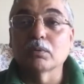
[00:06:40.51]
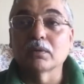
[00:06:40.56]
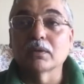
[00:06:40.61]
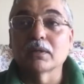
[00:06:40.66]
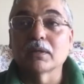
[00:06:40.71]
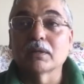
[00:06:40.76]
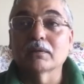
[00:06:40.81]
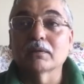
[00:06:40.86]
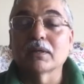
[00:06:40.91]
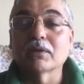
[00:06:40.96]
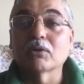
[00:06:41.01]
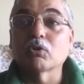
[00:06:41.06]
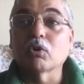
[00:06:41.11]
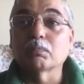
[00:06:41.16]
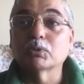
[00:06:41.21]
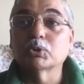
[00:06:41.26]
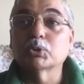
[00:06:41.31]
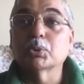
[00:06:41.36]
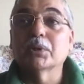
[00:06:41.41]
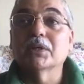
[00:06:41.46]
there are
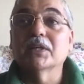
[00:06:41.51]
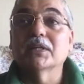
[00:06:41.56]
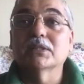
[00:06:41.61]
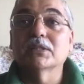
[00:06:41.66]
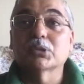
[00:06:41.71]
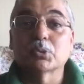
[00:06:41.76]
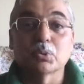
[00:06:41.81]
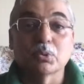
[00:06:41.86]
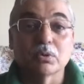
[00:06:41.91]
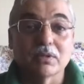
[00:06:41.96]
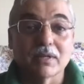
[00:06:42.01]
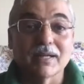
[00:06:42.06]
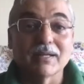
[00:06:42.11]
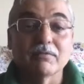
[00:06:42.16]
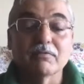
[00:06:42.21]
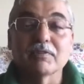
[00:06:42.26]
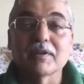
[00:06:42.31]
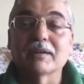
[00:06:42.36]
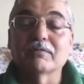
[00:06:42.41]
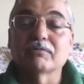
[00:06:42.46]
opportunities to
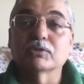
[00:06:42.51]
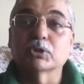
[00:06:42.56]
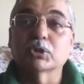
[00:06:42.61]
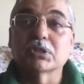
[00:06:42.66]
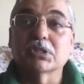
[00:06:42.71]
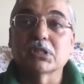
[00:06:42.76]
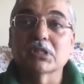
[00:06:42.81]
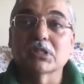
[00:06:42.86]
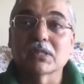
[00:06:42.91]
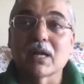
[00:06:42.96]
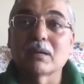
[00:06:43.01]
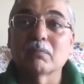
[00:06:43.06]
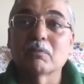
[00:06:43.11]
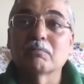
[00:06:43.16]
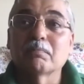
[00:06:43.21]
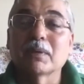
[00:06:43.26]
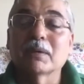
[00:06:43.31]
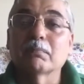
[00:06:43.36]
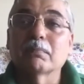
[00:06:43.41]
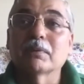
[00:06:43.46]
drive efficiencies. I'm a
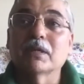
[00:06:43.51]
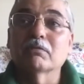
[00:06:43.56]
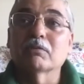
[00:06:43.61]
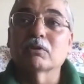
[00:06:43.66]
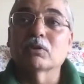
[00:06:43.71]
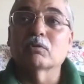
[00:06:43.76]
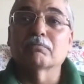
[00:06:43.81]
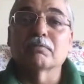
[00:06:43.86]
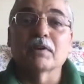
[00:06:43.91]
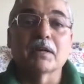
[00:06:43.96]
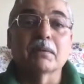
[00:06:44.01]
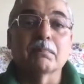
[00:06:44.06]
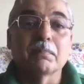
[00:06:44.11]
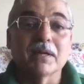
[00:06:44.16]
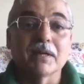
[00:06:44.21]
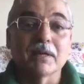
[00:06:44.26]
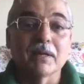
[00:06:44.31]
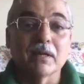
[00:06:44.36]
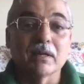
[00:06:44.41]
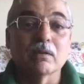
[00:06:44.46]
big believer of one
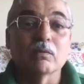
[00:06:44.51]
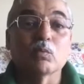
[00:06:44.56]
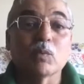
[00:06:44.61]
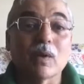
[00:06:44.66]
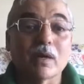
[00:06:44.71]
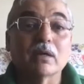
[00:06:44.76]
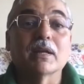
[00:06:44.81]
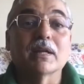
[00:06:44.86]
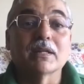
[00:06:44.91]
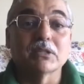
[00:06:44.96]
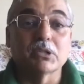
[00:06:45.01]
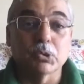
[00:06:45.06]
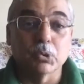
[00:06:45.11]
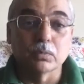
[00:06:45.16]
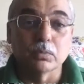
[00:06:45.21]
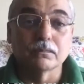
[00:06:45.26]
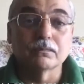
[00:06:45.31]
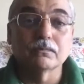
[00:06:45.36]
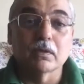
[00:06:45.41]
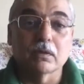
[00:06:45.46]
P&L, one
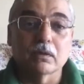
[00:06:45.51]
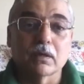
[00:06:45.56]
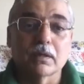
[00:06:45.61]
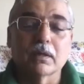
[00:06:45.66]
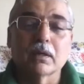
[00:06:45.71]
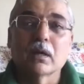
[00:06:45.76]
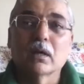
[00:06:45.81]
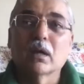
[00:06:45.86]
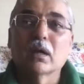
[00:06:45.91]
dentsu, right?